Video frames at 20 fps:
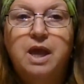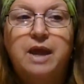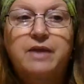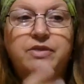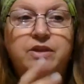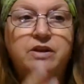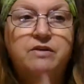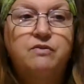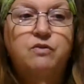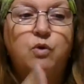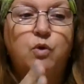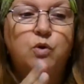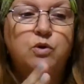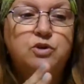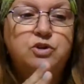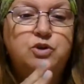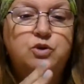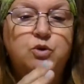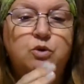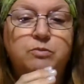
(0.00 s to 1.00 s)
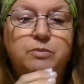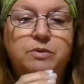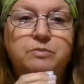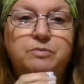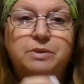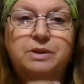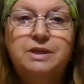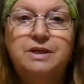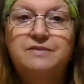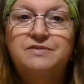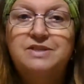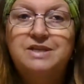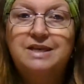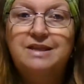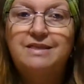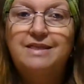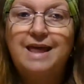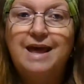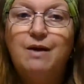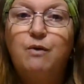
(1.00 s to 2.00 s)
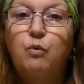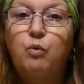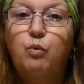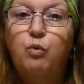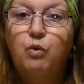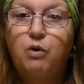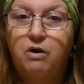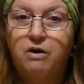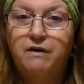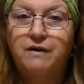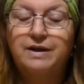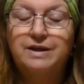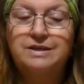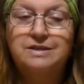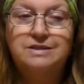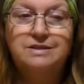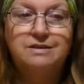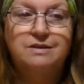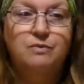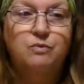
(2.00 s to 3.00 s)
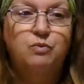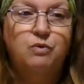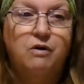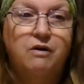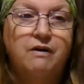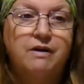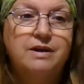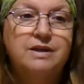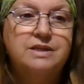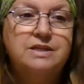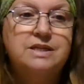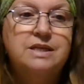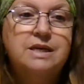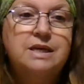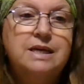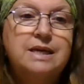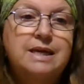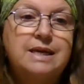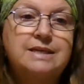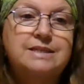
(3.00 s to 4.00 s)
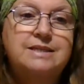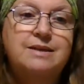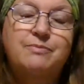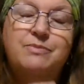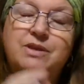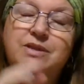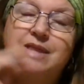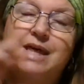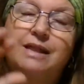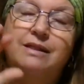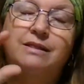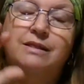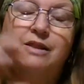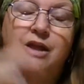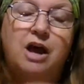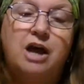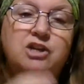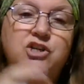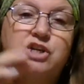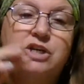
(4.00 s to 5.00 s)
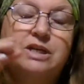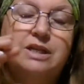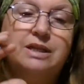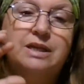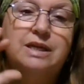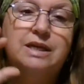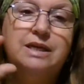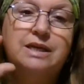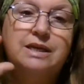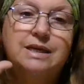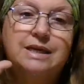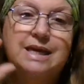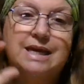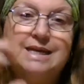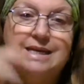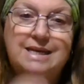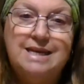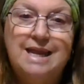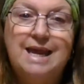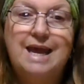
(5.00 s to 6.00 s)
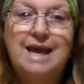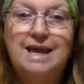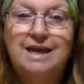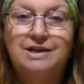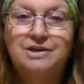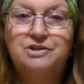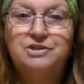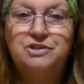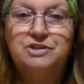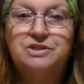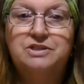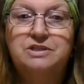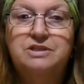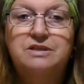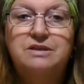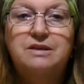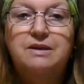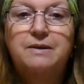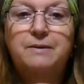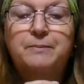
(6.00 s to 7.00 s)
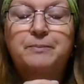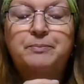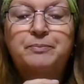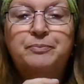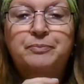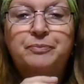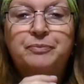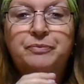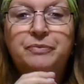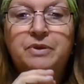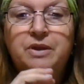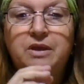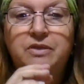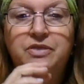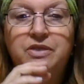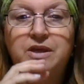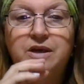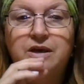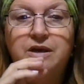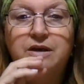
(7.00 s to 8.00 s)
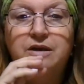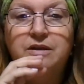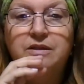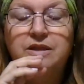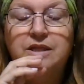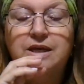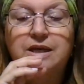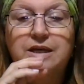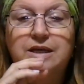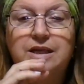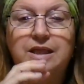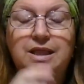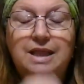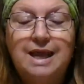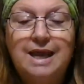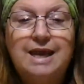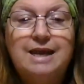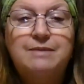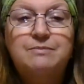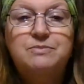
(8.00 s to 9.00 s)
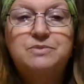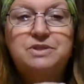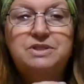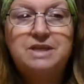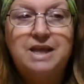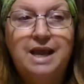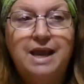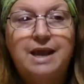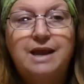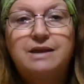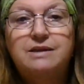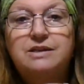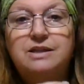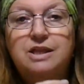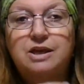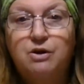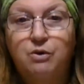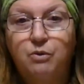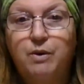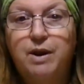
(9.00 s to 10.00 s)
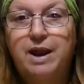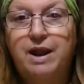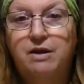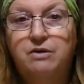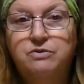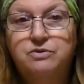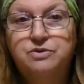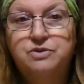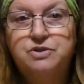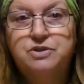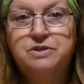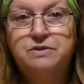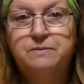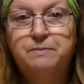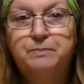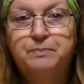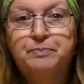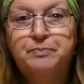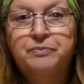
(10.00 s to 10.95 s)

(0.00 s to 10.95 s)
And then, of course, Toulmin believes in that warrant. The warrant is something that logically connects the claims and the grounds.